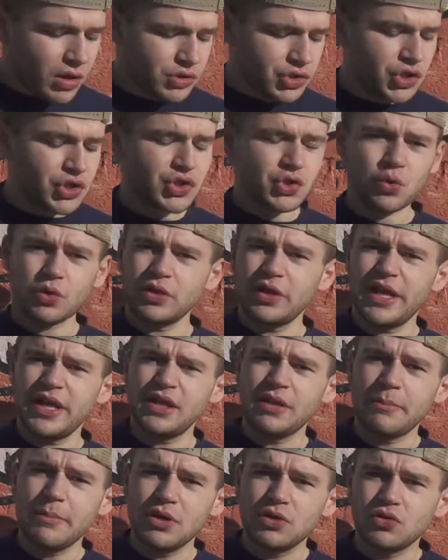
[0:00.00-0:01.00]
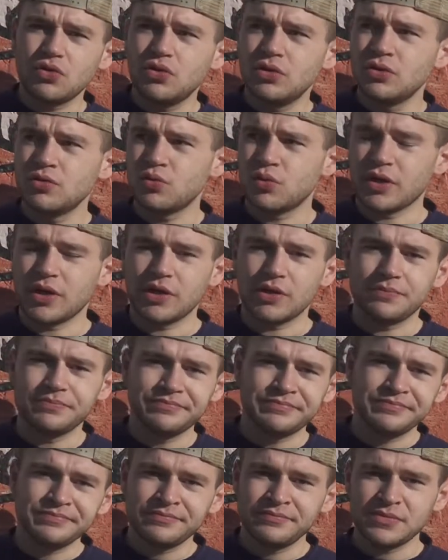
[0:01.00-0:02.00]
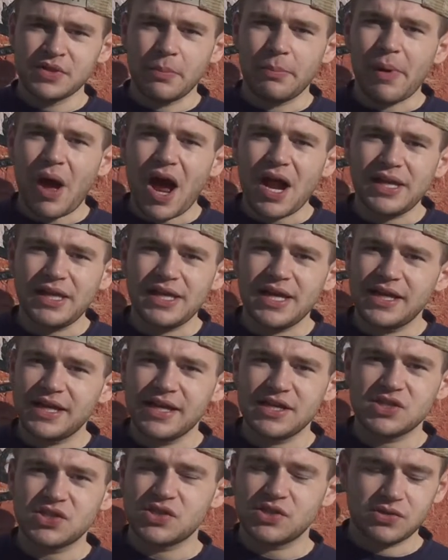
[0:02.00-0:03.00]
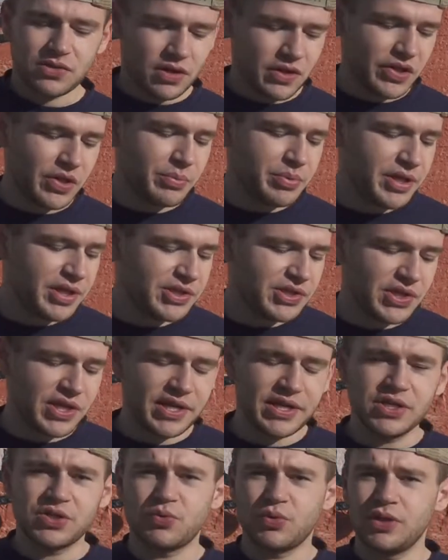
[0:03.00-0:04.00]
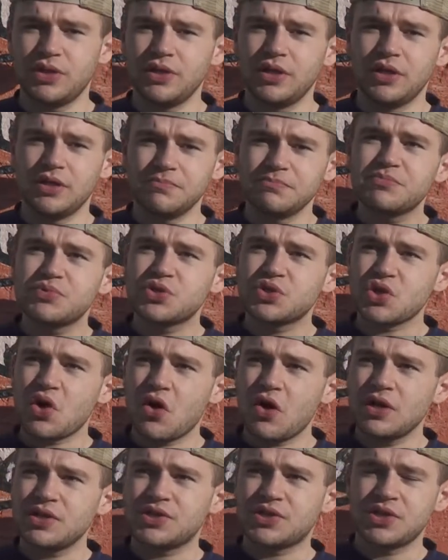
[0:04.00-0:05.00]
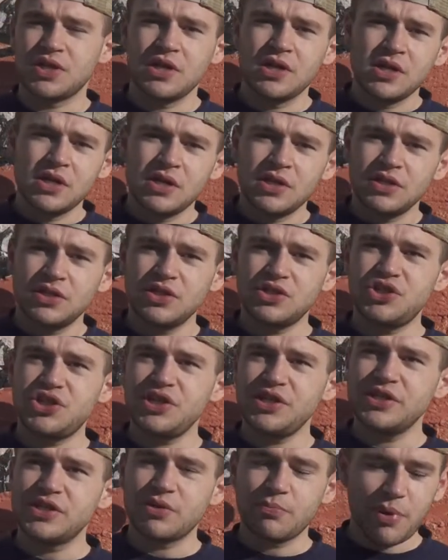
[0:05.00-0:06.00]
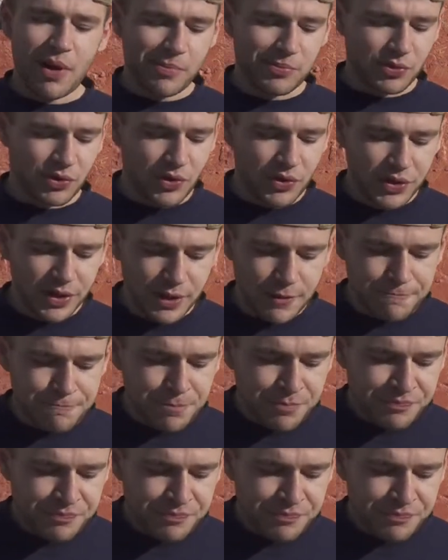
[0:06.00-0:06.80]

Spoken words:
just sort of in the middle where the body, I guess, of the pizza is with the sauce, the cheese, the pepperoni.